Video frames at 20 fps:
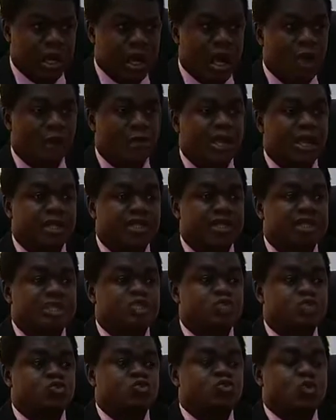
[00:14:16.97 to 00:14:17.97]
And when I tell you
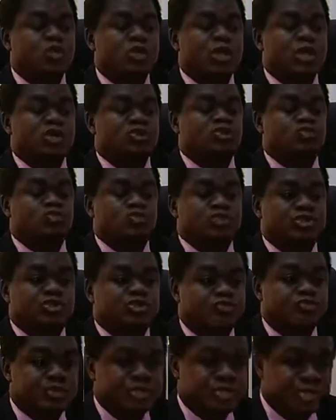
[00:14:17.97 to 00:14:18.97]
stood on
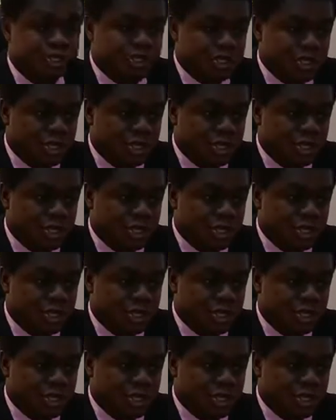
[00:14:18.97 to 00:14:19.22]
SO23,